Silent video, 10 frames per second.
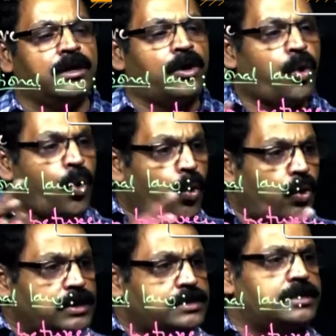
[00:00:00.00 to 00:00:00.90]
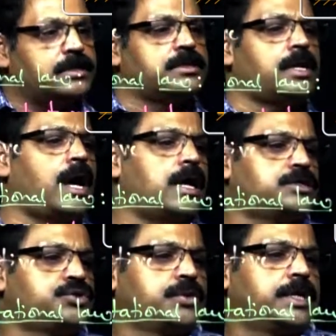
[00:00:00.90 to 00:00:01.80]
holds the
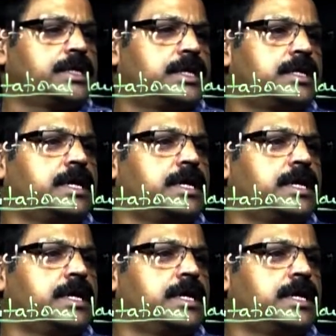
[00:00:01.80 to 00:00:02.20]
stars together.